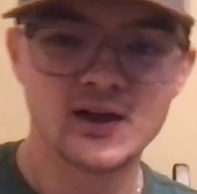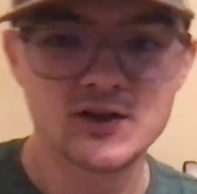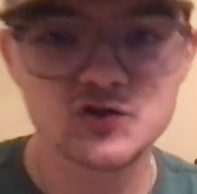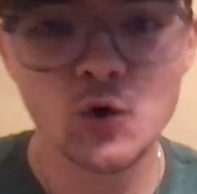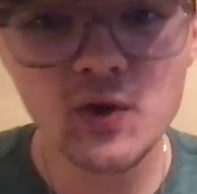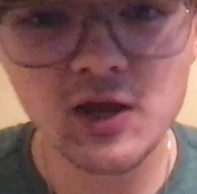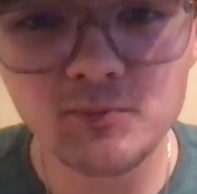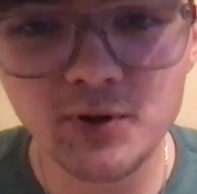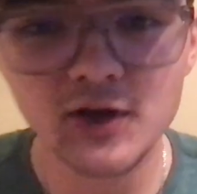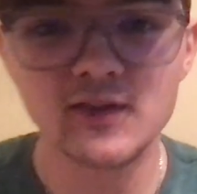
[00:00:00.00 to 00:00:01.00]
So we
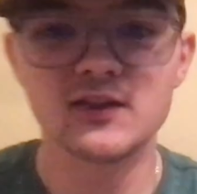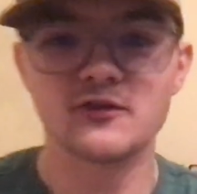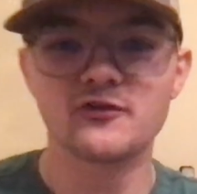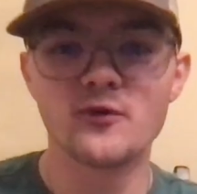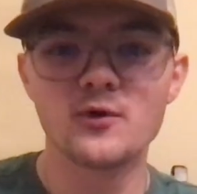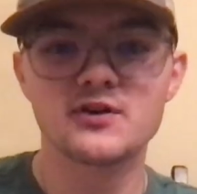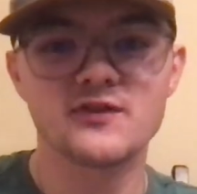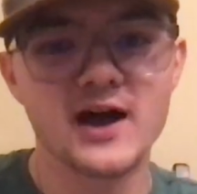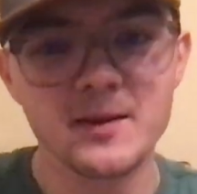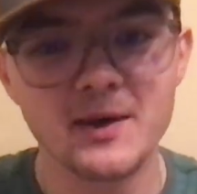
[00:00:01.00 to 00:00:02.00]
can put the 4
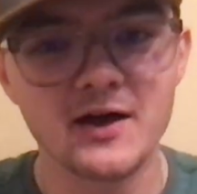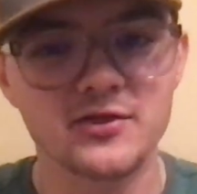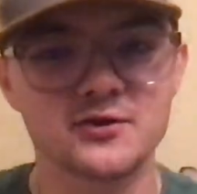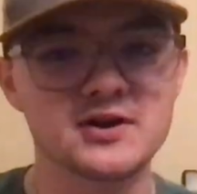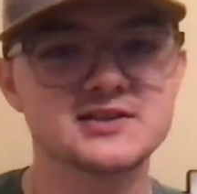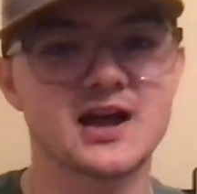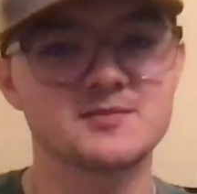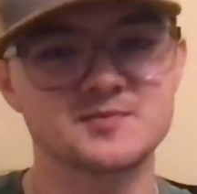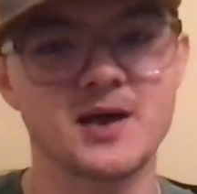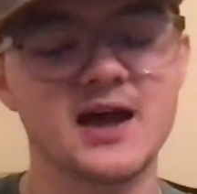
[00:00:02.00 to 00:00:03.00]
divided by 3
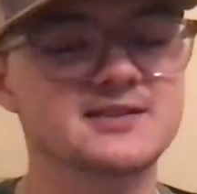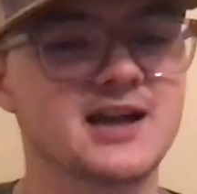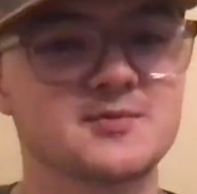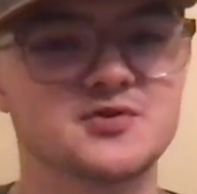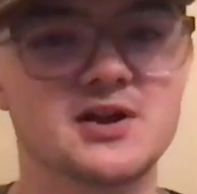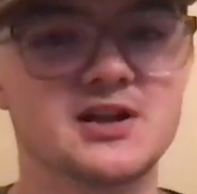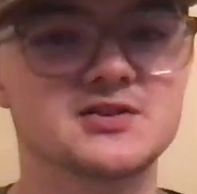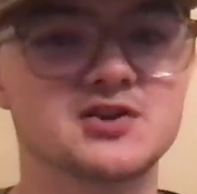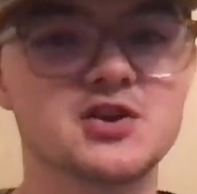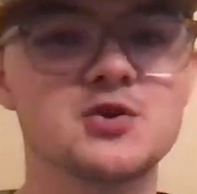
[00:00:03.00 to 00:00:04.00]
times pi times
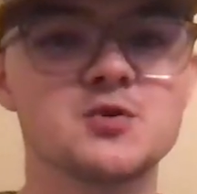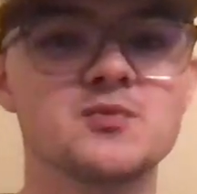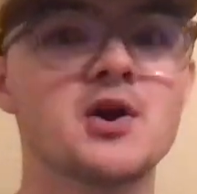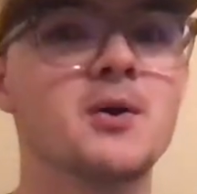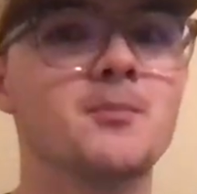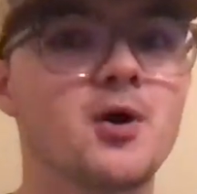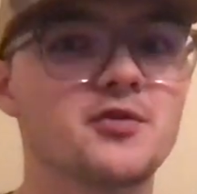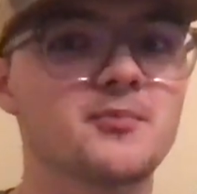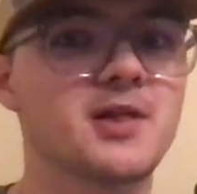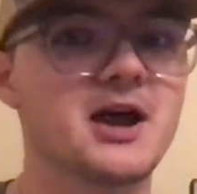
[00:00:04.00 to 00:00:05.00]
radius cubed
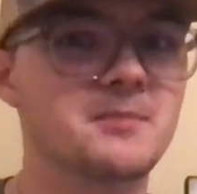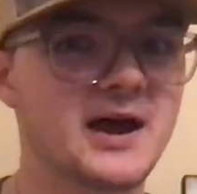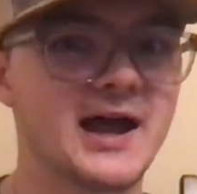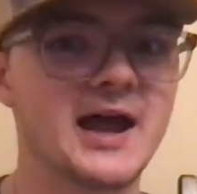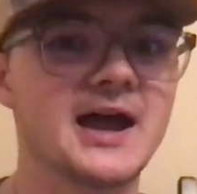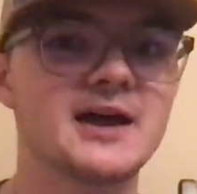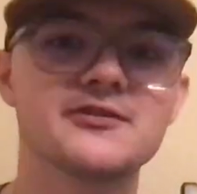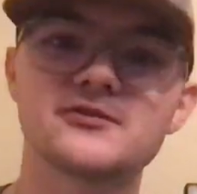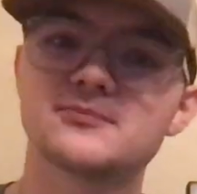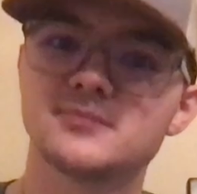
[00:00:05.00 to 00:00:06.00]
multiplied by
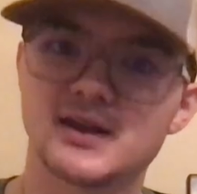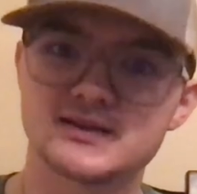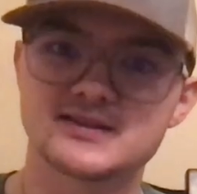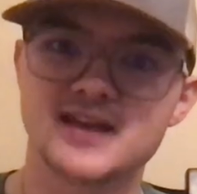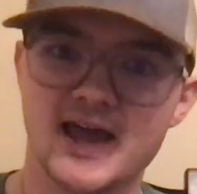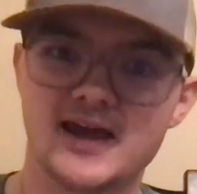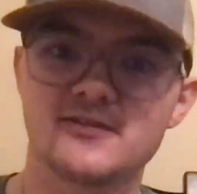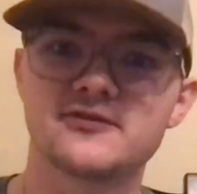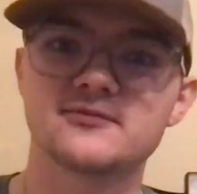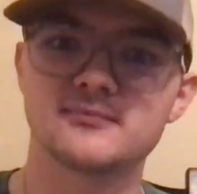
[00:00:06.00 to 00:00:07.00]
half, because it's
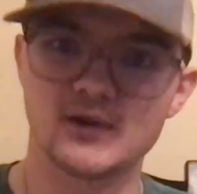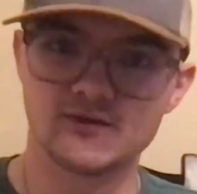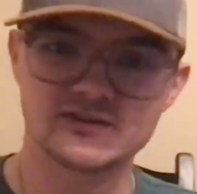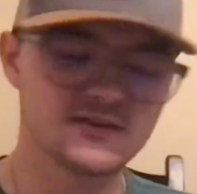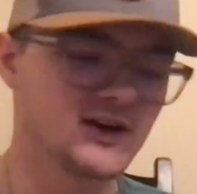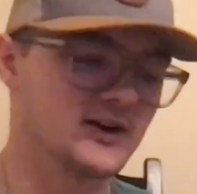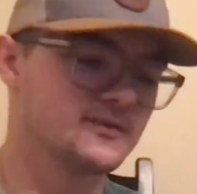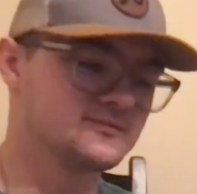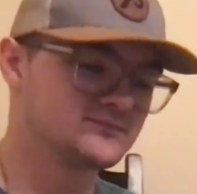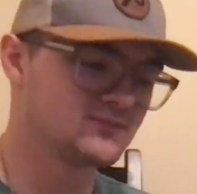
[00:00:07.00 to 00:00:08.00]
half of a
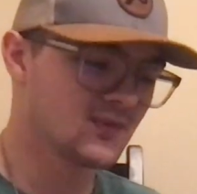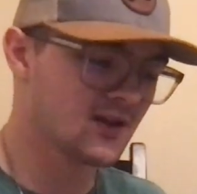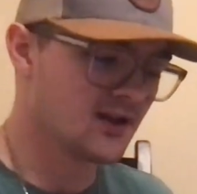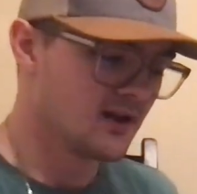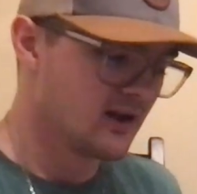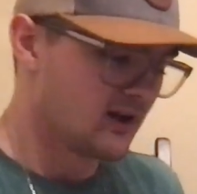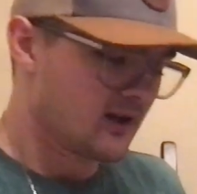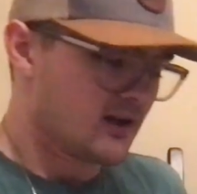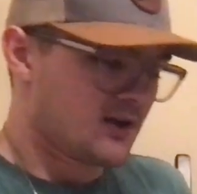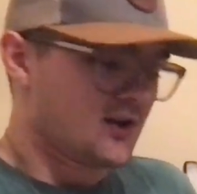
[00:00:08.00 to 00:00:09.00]
sphere.
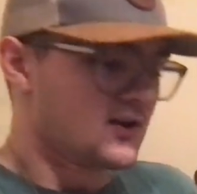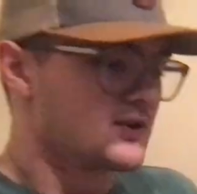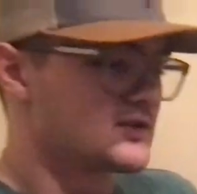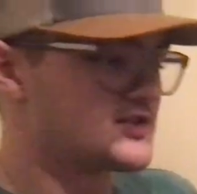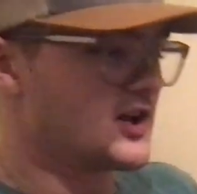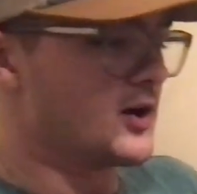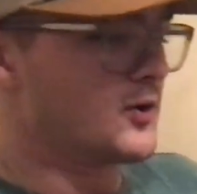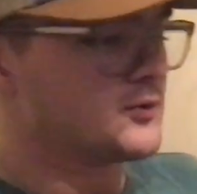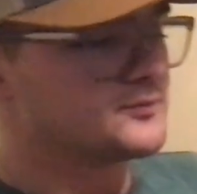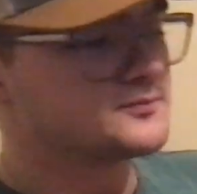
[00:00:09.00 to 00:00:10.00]

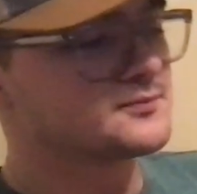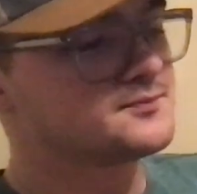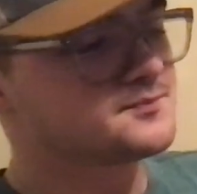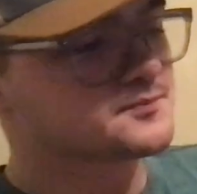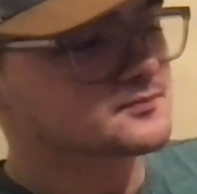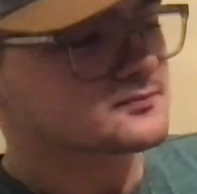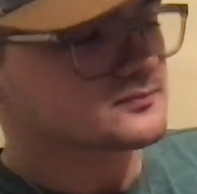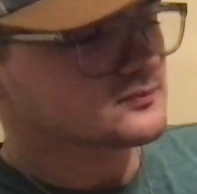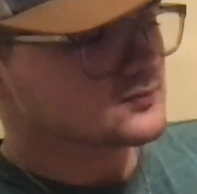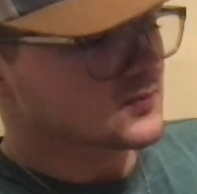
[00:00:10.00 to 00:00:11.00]
So
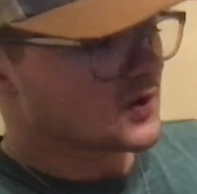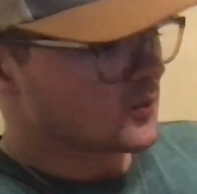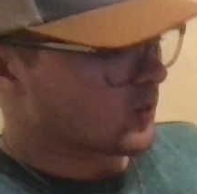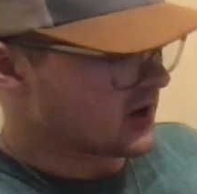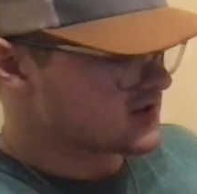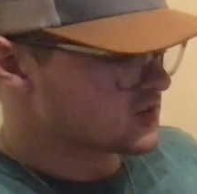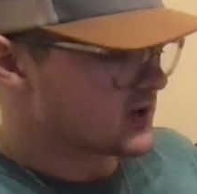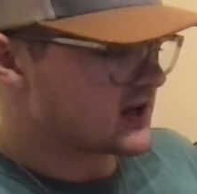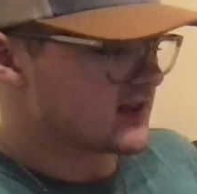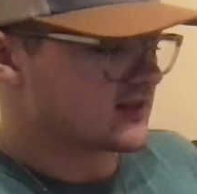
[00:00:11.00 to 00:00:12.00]
once
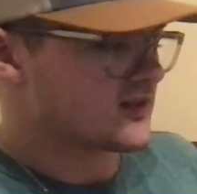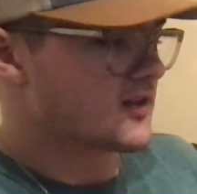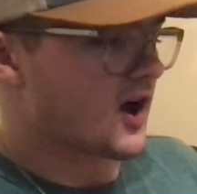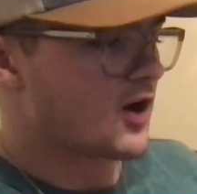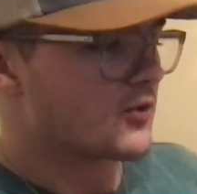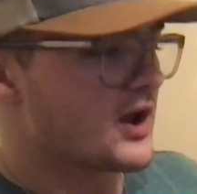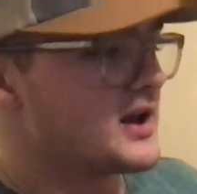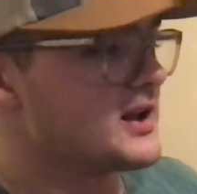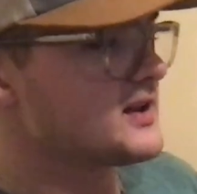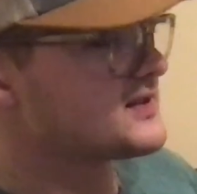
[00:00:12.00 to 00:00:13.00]
we get our
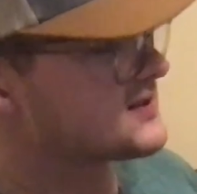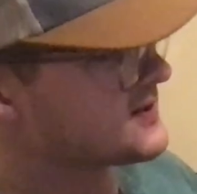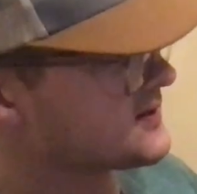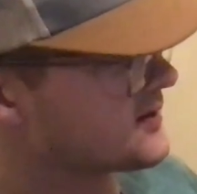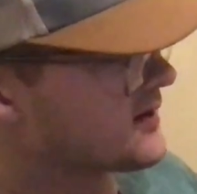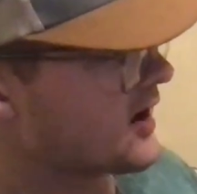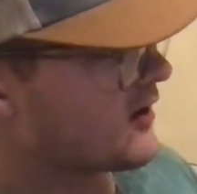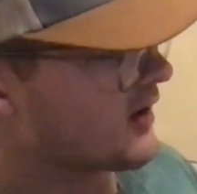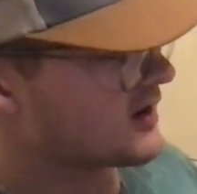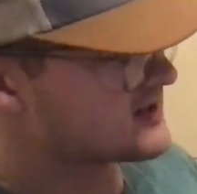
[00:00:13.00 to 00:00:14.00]
radius
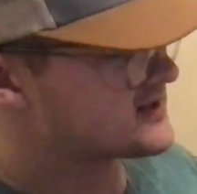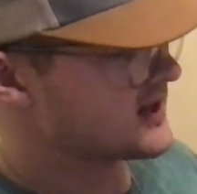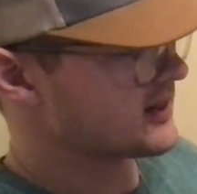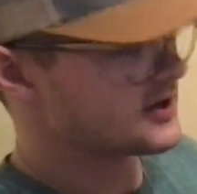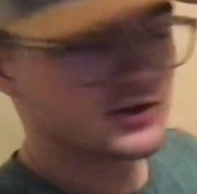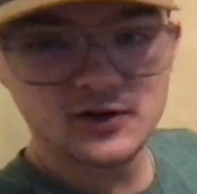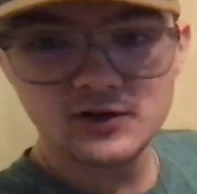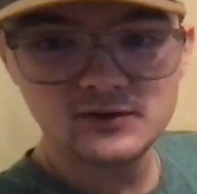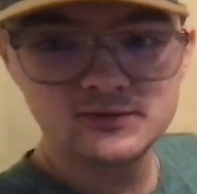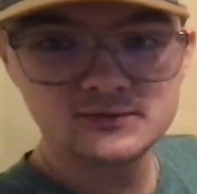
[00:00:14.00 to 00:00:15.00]
of our cylinder,